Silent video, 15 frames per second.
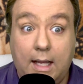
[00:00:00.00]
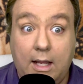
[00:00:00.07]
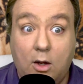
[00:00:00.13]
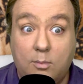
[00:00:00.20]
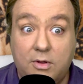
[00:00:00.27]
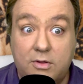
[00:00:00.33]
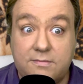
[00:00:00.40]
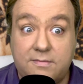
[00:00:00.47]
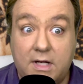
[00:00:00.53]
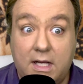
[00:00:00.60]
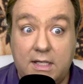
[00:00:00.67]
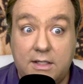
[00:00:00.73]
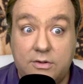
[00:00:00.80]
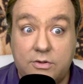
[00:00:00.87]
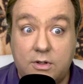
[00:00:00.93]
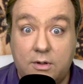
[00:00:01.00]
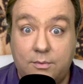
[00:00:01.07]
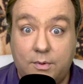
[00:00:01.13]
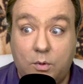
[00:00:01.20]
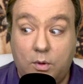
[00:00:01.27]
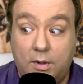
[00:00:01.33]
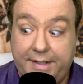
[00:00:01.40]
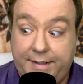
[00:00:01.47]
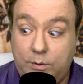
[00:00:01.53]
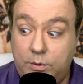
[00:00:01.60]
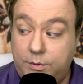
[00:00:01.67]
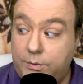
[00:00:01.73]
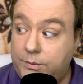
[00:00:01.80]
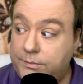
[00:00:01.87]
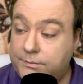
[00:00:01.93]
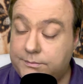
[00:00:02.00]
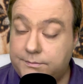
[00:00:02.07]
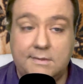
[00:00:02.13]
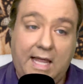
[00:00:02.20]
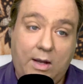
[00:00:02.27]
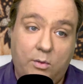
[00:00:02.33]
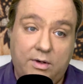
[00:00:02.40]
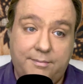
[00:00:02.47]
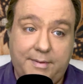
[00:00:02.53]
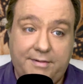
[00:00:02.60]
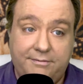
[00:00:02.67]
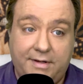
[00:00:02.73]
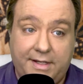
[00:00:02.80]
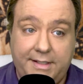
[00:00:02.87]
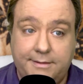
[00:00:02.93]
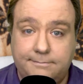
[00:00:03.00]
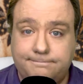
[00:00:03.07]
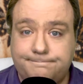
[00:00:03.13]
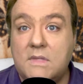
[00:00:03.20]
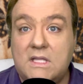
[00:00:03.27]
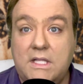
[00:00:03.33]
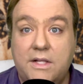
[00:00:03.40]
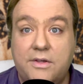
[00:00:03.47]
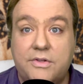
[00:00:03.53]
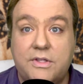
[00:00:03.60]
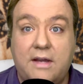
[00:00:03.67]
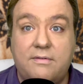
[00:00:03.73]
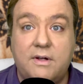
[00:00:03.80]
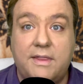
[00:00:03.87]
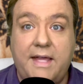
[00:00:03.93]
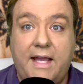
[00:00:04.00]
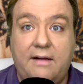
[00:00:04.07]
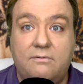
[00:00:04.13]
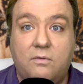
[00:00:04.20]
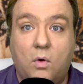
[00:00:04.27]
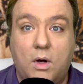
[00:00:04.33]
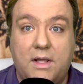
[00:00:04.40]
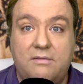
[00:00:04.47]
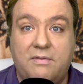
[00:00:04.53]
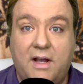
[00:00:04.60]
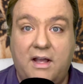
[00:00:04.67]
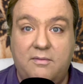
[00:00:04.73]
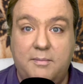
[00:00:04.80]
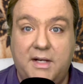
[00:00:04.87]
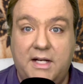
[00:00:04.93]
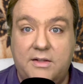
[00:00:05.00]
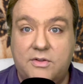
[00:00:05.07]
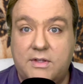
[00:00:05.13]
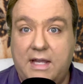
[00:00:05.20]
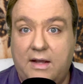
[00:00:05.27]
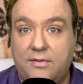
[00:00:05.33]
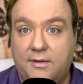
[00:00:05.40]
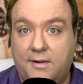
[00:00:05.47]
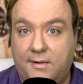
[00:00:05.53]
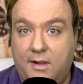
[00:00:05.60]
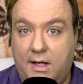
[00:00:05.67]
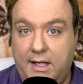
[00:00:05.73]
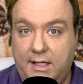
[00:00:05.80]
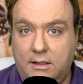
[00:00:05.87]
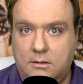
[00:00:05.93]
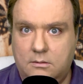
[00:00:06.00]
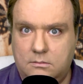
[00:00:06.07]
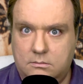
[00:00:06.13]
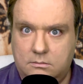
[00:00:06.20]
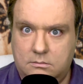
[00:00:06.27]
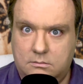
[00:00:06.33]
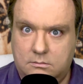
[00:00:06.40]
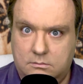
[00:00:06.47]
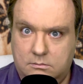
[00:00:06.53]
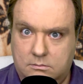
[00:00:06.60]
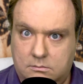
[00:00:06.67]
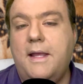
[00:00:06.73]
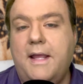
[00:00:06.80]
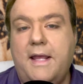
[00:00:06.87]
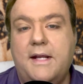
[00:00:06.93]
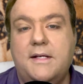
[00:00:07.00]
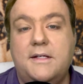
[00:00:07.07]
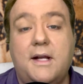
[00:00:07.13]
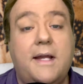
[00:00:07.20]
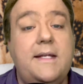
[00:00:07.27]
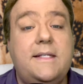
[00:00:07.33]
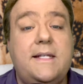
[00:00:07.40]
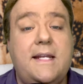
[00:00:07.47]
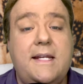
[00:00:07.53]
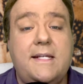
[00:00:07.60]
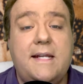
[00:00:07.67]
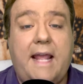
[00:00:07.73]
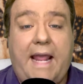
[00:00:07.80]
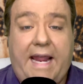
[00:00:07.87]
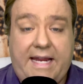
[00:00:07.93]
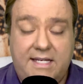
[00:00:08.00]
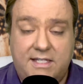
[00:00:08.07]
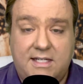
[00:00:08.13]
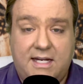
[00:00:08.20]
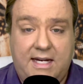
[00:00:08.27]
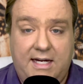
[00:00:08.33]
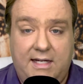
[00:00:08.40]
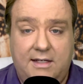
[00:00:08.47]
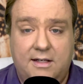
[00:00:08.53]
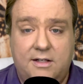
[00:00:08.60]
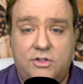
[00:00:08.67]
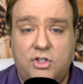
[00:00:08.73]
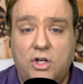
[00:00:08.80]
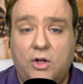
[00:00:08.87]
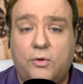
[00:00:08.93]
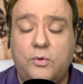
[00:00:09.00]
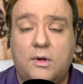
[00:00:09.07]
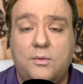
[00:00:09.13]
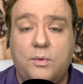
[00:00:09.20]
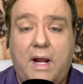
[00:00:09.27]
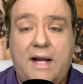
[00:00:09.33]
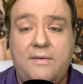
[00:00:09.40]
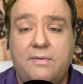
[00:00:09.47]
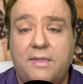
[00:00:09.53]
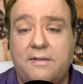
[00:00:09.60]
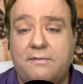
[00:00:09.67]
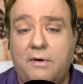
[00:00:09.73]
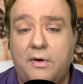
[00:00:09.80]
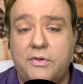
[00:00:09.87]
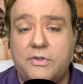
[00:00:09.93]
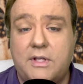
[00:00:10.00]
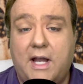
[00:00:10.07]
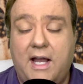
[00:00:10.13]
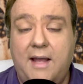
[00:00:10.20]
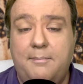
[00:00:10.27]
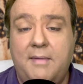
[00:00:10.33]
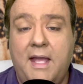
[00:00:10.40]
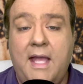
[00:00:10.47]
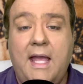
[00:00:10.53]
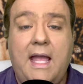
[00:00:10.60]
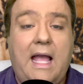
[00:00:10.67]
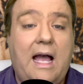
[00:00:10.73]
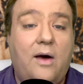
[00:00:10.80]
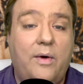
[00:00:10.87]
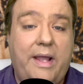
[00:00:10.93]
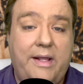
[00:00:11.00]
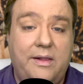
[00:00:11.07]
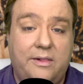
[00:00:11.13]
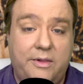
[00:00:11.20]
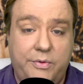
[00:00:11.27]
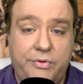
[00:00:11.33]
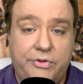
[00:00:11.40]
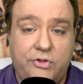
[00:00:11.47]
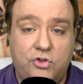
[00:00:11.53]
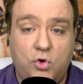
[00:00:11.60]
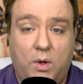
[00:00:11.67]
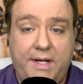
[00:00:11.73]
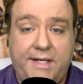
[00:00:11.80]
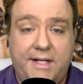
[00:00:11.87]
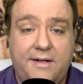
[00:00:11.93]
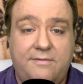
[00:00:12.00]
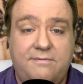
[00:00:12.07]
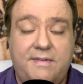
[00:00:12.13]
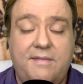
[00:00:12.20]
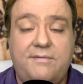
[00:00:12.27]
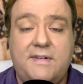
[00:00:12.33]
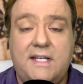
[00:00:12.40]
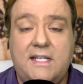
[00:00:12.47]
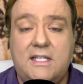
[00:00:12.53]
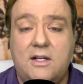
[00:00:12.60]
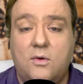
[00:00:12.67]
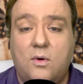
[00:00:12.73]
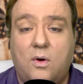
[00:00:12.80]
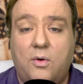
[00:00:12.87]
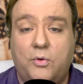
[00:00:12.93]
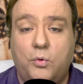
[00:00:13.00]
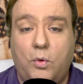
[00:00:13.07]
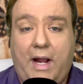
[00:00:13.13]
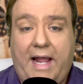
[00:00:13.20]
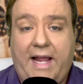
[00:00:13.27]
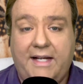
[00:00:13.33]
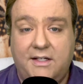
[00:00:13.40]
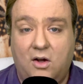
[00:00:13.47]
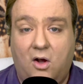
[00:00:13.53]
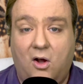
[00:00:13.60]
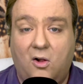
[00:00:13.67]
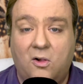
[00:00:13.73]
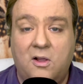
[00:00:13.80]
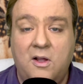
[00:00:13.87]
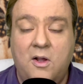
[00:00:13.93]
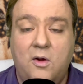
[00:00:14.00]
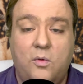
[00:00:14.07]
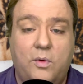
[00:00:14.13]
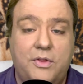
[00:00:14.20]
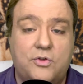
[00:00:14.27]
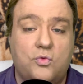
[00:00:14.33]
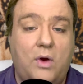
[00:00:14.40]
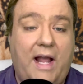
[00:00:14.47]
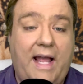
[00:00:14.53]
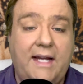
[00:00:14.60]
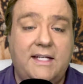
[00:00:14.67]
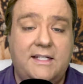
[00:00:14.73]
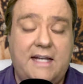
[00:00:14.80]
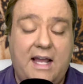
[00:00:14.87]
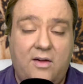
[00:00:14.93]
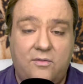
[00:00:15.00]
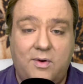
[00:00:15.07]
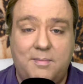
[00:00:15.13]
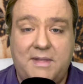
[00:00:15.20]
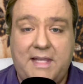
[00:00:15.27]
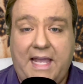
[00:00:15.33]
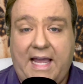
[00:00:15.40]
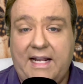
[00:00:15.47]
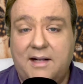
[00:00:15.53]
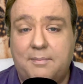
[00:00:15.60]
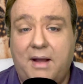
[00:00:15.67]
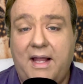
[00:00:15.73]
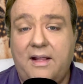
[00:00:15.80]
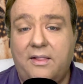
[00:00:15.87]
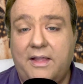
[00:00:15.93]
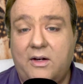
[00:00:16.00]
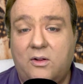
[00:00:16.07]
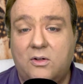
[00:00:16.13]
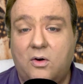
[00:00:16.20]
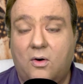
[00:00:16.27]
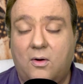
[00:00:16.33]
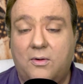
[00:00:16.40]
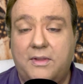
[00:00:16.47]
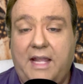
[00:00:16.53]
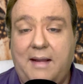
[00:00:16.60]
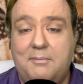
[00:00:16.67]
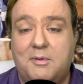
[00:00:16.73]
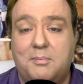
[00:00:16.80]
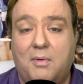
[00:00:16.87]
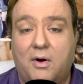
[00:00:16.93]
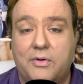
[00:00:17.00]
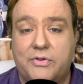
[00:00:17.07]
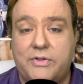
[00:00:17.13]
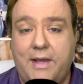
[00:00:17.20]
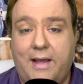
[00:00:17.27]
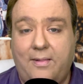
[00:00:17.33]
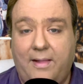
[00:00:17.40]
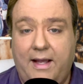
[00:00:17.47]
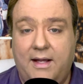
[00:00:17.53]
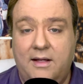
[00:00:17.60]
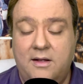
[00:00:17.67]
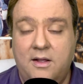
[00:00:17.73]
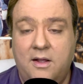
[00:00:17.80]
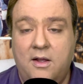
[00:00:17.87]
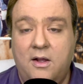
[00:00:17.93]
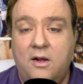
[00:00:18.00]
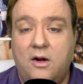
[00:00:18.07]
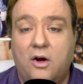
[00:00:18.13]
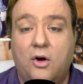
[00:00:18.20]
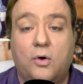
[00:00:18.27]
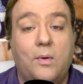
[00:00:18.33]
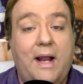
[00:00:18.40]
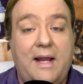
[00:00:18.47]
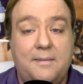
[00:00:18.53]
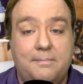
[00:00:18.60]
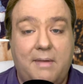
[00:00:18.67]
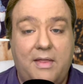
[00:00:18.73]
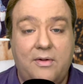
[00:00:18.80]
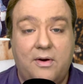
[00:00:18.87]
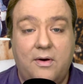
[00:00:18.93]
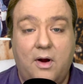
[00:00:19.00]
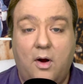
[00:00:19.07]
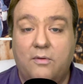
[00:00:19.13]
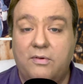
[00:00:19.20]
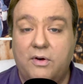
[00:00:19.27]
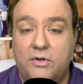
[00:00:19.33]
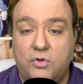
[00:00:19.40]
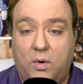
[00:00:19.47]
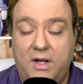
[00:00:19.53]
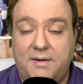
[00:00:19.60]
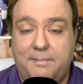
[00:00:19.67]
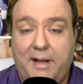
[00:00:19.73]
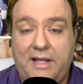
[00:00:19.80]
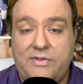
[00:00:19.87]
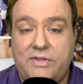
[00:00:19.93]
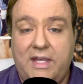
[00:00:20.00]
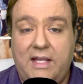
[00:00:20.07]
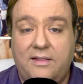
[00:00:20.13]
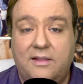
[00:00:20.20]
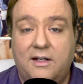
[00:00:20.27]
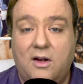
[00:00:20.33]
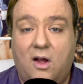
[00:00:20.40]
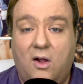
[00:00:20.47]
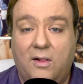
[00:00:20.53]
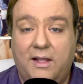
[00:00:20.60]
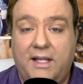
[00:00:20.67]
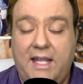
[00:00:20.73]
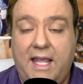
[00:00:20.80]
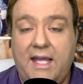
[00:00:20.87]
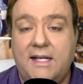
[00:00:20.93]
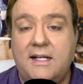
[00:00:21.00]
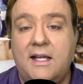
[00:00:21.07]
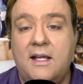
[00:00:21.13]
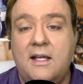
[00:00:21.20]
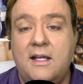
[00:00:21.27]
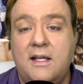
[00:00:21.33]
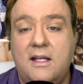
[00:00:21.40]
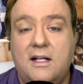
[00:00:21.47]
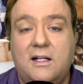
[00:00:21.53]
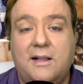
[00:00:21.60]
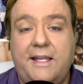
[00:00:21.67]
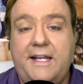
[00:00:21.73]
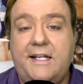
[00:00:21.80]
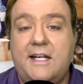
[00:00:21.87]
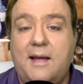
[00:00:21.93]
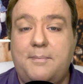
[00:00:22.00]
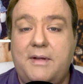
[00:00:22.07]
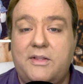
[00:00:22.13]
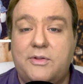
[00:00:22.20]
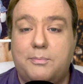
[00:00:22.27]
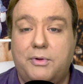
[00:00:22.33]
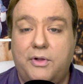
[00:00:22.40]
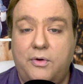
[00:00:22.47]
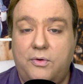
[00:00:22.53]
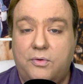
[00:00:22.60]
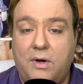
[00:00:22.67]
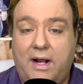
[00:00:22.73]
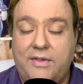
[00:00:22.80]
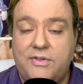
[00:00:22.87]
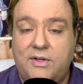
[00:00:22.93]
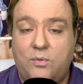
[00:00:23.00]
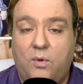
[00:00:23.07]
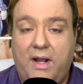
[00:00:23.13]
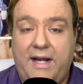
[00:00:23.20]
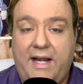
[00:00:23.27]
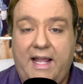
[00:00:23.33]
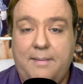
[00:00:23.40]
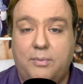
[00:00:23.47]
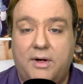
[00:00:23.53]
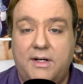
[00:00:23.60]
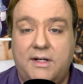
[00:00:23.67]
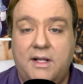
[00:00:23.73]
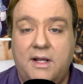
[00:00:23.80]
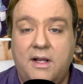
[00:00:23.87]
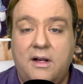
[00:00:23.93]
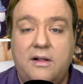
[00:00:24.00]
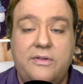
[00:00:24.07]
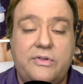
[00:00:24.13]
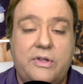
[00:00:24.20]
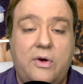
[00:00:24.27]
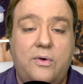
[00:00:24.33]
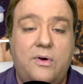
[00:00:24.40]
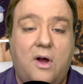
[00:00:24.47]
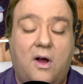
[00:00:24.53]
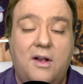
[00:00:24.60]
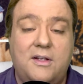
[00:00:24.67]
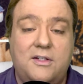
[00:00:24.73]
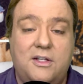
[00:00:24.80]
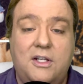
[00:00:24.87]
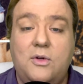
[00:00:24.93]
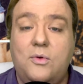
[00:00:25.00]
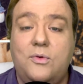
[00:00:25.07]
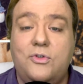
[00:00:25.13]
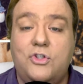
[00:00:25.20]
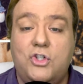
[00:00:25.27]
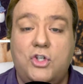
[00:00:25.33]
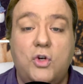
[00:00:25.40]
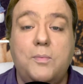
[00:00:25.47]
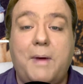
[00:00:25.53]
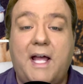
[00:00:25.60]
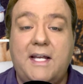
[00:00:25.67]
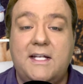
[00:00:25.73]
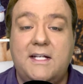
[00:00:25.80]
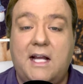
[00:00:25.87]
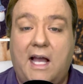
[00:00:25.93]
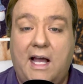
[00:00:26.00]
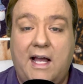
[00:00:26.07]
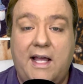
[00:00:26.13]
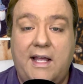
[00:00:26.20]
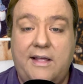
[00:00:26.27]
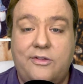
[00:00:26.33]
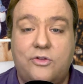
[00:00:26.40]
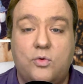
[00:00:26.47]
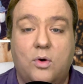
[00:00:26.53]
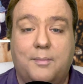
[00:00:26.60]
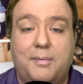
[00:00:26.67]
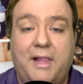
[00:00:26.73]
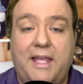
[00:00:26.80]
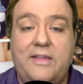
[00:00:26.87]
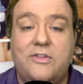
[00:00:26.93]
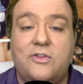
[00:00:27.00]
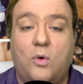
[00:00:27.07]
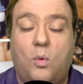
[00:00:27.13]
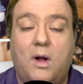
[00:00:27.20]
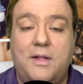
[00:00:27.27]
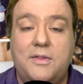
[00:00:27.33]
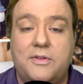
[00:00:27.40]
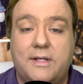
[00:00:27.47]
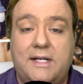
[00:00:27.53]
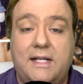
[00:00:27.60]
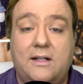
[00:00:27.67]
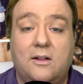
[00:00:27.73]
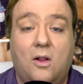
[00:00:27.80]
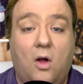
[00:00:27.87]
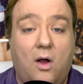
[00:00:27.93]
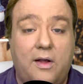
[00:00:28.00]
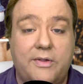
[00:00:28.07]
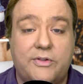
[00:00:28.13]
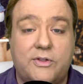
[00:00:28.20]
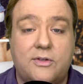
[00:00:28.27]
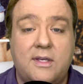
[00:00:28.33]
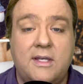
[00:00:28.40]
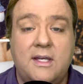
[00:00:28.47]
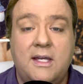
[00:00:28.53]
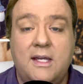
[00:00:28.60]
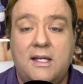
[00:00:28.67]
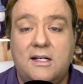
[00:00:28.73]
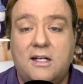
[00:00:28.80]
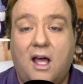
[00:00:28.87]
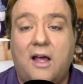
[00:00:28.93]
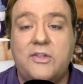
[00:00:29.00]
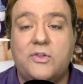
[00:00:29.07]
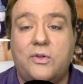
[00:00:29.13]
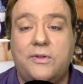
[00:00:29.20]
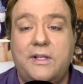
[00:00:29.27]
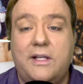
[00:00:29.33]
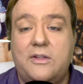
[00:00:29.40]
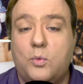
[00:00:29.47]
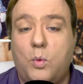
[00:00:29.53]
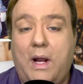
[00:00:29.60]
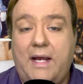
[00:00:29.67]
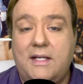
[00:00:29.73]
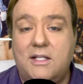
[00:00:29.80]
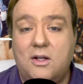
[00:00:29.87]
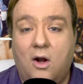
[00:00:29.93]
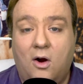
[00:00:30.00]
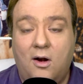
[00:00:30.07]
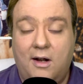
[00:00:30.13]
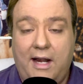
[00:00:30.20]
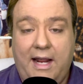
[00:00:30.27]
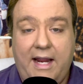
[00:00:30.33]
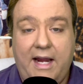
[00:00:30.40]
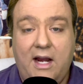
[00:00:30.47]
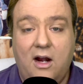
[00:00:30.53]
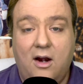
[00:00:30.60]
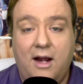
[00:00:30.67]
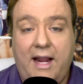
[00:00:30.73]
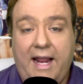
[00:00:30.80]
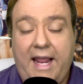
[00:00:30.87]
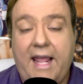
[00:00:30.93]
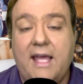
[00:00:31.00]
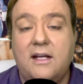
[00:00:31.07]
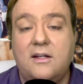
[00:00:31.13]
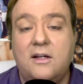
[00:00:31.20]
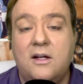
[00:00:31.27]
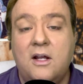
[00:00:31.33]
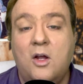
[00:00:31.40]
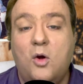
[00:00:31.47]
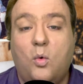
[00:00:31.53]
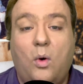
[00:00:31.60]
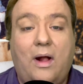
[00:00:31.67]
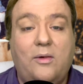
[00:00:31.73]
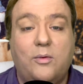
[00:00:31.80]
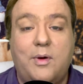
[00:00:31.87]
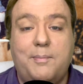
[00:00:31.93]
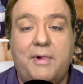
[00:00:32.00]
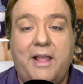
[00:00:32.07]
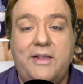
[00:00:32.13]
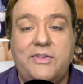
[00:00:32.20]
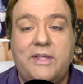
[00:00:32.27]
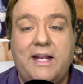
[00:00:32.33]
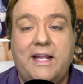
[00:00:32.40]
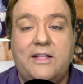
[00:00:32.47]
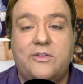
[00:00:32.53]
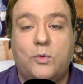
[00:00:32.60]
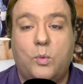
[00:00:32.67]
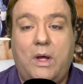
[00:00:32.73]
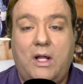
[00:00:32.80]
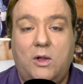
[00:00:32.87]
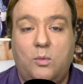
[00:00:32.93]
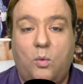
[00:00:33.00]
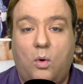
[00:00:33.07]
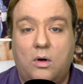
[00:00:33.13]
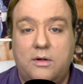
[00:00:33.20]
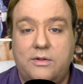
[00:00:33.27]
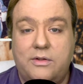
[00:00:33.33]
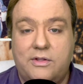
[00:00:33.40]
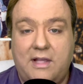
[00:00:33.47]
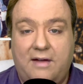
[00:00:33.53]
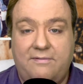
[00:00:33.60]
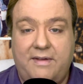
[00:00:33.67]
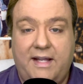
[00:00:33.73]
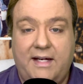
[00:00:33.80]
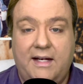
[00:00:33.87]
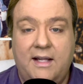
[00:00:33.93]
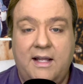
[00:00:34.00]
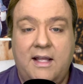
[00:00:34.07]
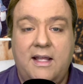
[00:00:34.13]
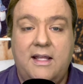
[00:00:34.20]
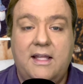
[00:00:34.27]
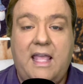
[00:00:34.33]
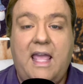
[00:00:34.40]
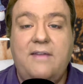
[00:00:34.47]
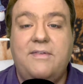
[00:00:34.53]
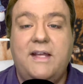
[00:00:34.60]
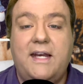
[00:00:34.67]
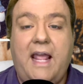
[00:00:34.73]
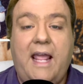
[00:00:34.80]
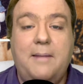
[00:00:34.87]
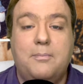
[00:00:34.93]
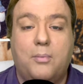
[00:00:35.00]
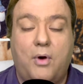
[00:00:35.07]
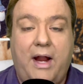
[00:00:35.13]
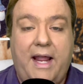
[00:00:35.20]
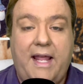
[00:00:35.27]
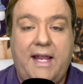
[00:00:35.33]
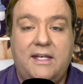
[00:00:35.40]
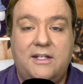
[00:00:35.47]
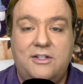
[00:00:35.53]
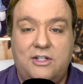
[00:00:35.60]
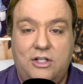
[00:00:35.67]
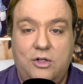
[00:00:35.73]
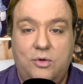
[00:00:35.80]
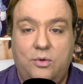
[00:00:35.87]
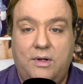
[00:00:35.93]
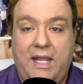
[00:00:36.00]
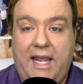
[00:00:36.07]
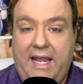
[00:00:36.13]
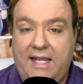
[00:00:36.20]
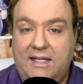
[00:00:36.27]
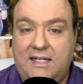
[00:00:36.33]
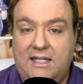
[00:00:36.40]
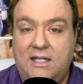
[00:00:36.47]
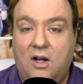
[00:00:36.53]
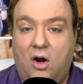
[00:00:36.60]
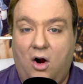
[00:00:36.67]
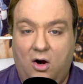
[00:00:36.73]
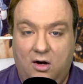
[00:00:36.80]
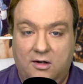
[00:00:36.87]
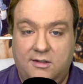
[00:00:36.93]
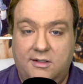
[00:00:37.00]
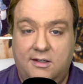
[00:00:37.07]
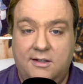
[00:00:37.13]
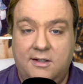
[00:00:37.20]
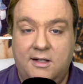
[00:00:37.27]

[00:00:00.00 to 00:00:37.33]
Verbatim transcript: I almost forgot to start recording. Woo! That would have been fun. Discover that 45 minutes down the line. In 1918, children read for the first time how a loose jointed 50 year old rag doll was dragged down from the attic by a little girl named Marcella. Her grandmother, overjoyed by seeing the doll again, cleaned up its blue dress and white apron, sewed on new shoe button eyes to replace the ones it had lost, tousled its red yarn hair, and, while replacing its well worn stuffing, gave it a brand new candy heart.